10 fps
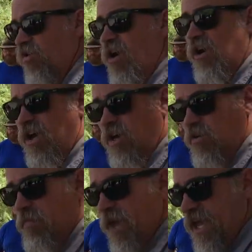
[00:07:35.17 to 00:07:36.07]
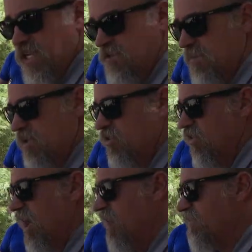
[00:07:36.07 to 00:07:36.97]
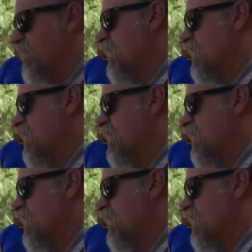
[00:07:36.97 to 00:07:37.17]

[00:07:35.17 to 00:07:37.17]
drawn on it with paints, a pictograph,